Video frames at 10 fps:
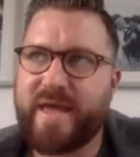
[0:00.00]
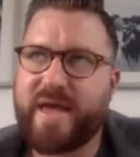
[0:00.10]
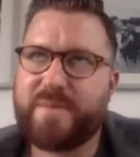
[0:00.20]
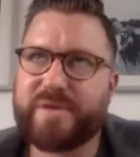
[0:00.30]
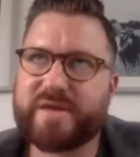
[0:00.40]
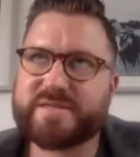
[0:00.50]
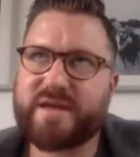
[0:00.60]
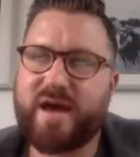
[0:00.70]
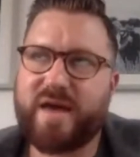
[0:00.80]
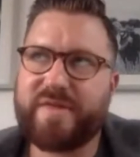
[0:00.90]

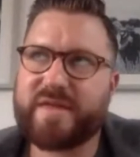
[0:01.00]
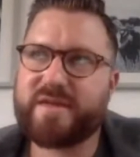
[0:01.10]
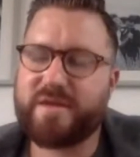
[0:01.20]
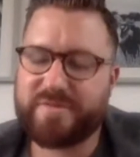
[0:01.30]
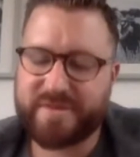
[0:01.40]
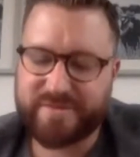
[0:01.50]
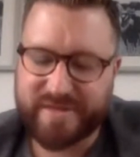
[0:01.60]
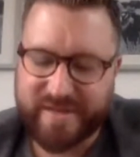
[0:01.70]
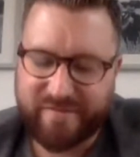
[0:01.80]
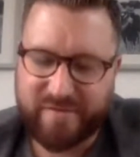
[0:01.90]
Because I think the
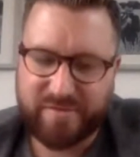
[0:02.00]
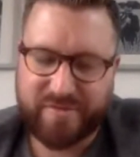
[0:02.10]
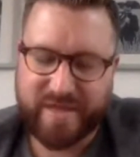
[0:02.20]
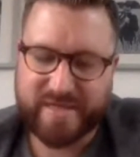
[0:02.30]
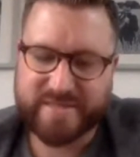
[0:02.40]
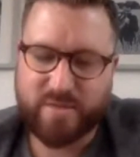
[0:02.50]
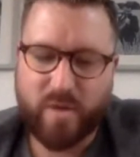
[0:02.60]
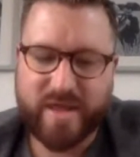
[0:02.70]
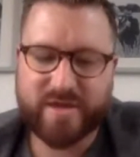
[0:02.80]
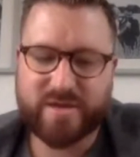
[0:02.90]
difficult thing is that
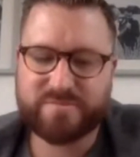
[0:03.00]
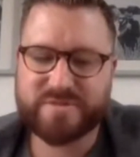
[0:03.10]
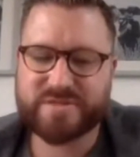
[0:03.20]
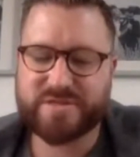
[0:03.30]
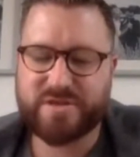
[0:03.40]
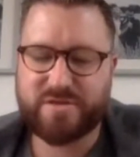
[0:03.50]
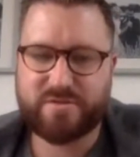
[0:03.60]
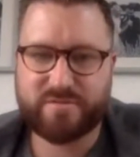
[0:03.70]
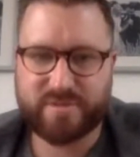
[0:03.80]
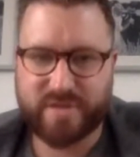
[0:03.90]
when it comes to
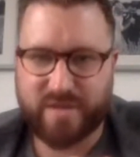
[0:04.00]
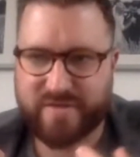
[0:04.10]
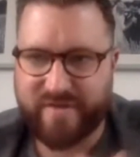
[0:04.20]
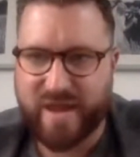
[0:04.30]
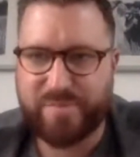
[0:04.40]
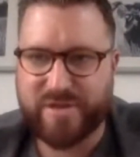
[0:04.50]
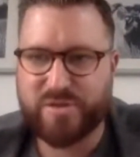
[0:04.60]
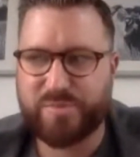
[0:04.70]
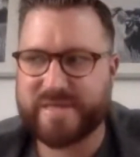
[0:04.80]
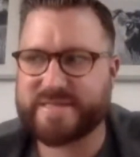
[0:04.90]
developing your
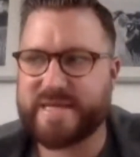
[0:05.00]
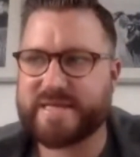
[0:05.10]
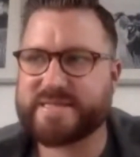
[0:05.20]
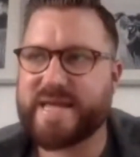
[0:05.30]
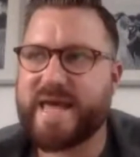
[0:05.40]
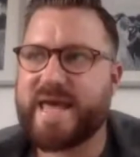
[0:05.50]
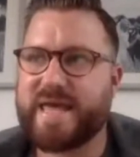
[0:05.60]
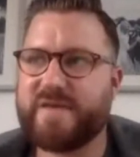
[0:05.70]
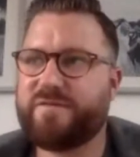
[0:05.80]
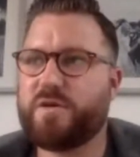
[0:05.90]
business,
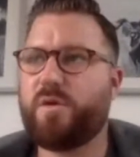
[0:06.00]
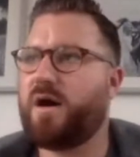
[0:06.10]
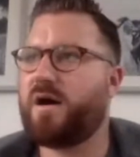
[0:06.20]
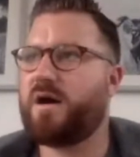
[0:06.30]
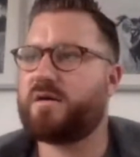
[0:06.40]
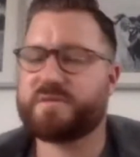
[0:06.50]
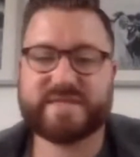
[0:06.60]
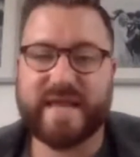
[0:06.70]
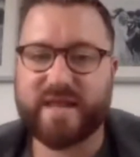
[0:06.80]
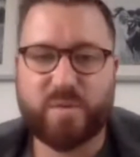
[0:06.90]
if you are
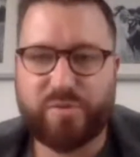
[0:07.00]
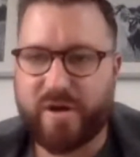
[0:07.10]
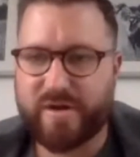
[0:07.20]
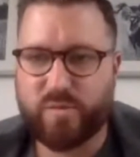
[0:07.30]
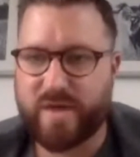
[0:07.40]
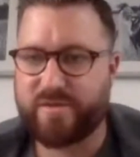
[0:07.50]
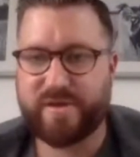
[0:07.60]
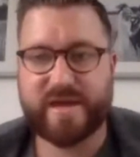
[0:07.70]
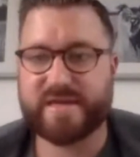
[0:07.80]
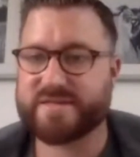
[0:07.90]
selling a product, whether
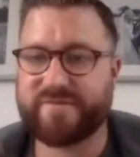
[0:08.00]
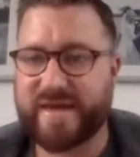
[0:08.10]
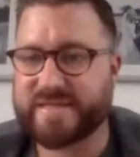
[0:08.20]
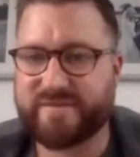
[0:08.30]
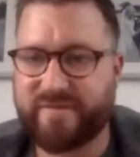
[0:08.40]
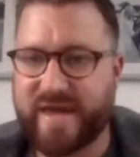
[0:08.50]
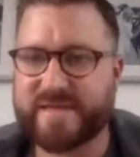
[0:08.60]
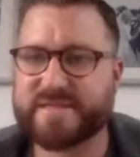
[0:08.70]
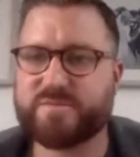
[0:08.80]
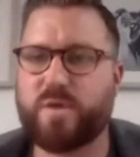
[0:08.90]
it is
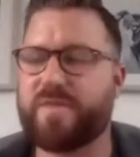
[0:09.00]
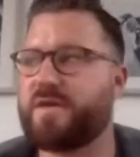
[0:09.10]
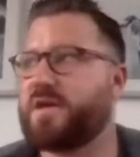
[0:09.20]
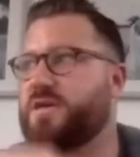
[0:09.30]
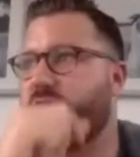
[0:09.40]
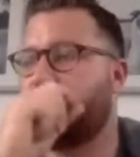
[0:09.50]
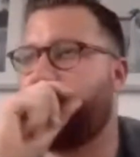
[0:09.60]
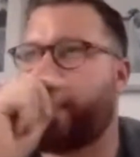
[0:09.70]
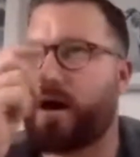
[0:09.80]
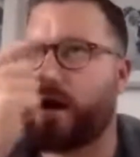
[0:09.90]
face-to-face, whether you
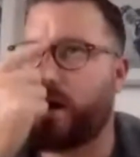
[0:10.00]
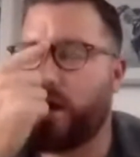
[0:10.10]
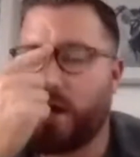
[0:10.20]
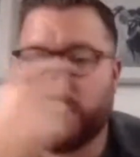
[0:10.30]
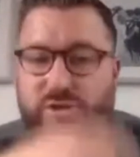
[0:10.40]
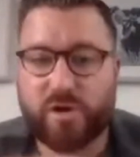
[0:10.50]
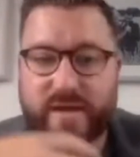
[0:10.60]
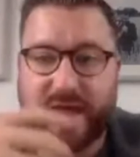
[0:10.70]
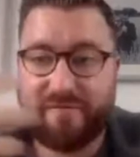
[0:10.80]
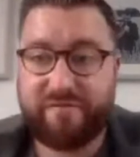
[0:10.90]
are trying to
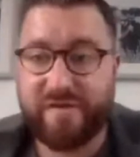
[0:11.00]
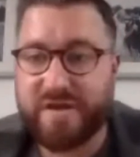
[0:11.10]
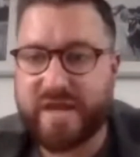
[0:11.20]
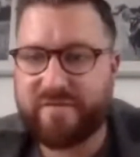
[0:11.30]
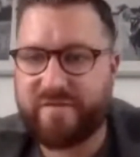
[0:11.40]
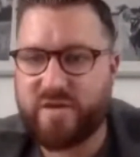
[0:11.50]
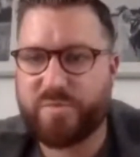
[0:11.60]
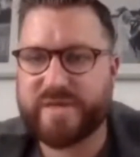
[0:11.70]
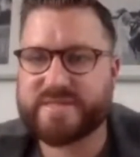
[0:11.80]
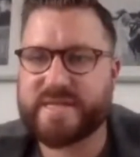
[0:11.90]
get funding for your
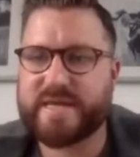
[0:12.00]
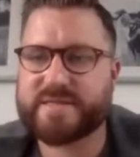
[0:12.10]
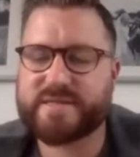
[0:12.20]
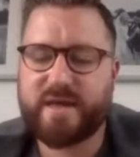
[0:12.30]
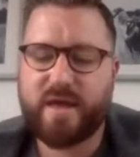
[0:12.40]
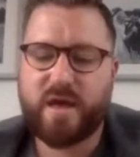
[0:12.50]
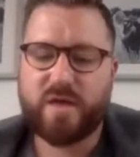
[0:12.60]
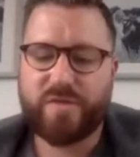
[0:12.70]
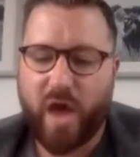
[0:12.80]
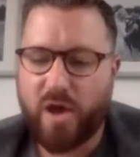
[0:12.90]
business,
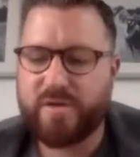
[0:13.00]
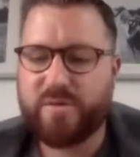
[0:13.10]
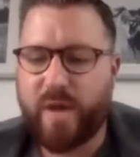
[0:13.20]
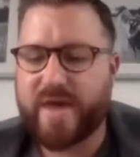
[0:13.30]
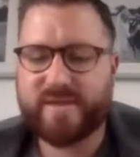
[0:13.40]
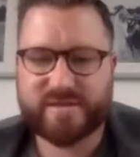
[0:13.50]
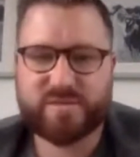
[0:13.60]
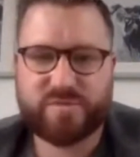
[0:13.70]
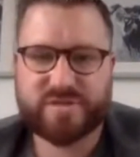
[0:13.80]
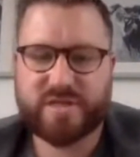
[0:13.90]
the only way that
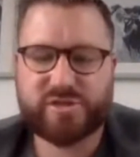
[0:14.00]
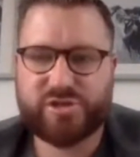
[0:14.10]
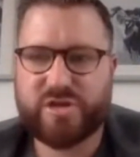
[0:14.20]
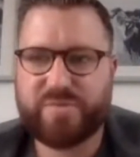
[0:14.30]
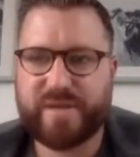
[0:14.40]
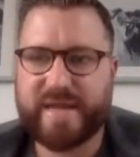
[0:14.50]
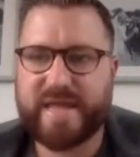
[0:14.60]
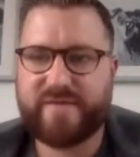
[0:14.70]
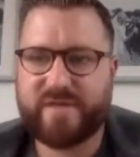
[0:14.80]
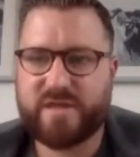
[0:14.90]
someone's going to truly
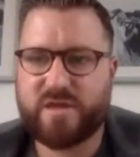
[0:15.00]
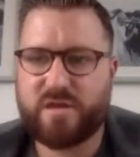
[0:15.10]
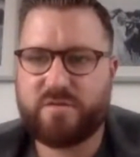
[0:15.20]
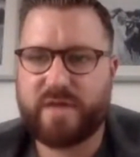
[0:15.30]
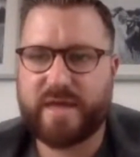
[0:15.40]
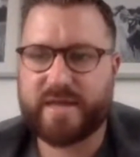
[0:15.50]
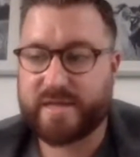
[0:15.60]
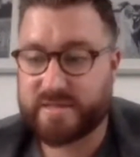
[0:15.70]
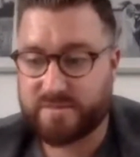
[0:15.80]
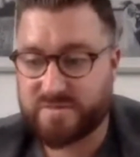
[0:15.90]
believe in you in
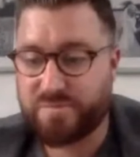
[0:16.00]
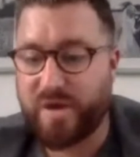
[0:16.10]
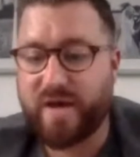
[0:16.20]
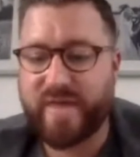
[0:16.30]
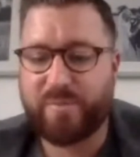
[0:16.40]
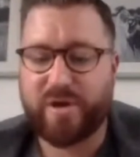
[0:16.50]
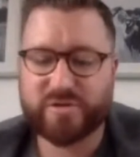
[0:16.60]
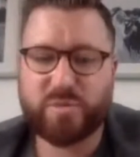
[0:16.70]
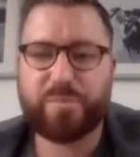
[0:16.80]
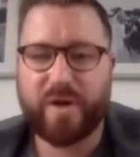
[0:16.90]
terms of buying that product
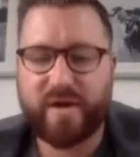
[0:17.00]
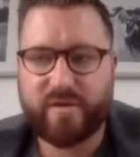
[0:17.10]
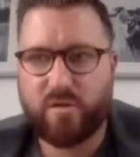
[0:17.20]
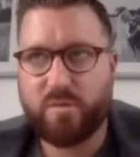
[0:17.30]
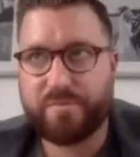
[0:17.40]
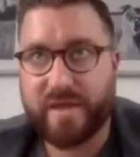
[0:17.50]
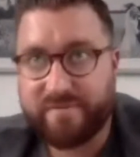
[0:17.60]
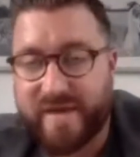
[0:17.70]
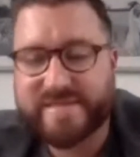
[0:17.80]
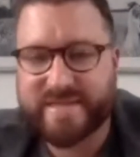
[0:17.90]
or buying or
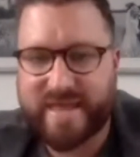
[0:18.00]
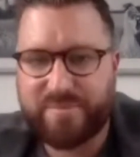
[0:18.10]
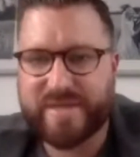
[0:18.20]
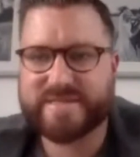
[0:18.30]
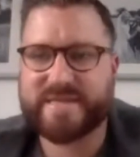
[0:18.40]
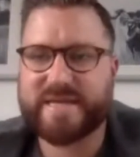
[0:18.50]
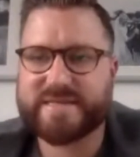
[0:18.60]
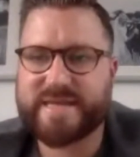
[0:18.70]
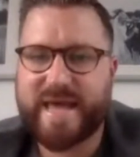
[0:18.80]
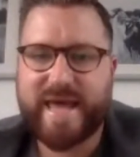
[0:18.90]
investing in a
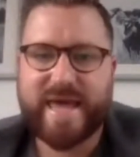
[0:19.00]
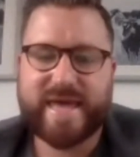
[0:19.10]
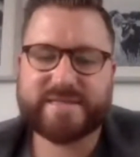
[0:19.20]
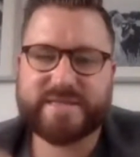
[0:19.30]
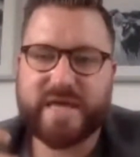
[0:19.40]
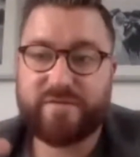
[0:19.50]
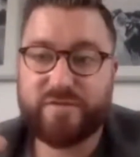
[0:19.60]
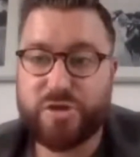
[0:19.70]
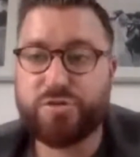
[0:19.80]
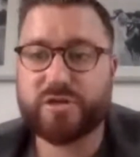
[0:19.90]
business is that if
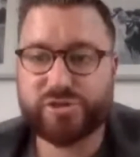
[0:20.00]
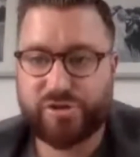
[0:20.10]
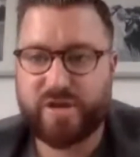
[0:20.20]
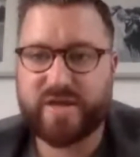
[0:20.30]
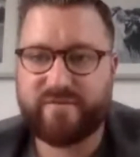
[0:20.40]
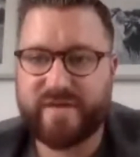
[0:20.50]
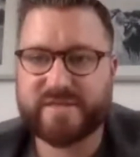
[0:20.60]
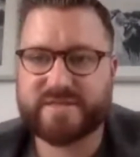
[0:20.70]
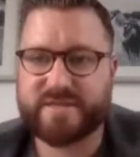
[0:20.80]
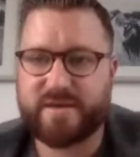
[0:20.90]
you can truly
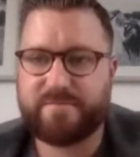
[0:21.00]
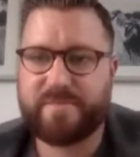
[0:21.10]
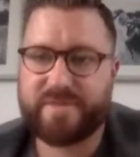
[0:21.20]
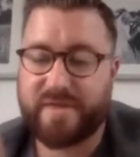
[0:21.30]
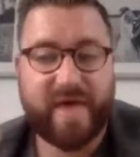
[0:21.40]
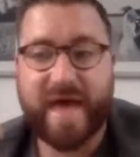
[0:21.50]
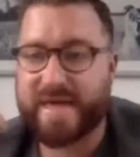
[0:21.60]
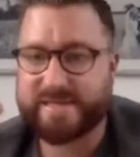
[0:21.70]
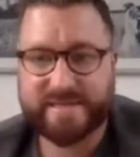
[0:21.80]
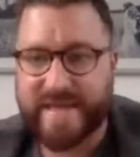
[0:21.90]
convince them that
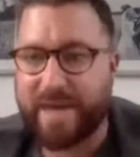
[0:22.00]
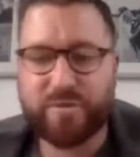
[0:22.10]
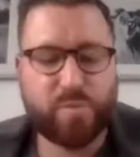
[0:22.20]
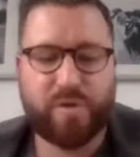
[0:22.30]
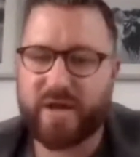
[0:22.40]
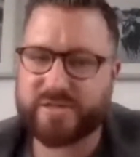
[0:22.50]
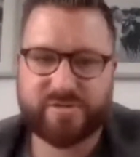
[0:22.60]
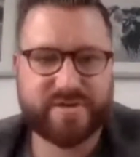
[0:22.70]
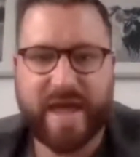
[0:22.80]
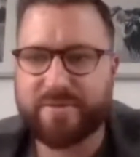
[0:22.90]
that is a damn good product or
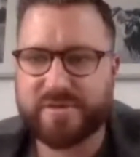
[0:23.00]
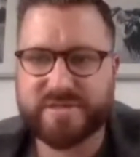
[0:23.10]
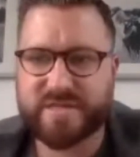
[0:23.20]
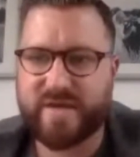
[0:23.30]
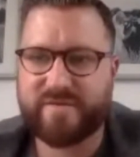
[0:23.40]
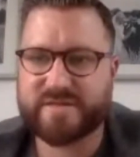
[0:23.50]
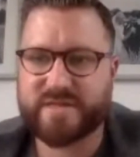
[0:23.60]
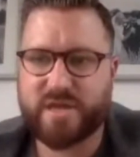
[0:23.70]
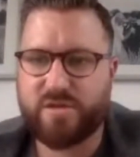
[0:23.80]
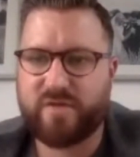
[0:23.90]
a damn good service
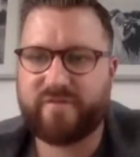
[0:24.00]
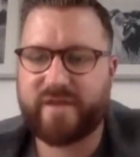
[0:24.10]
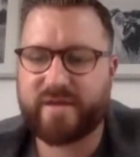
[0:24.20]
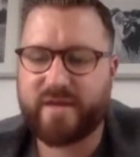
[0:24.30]
that you're offering.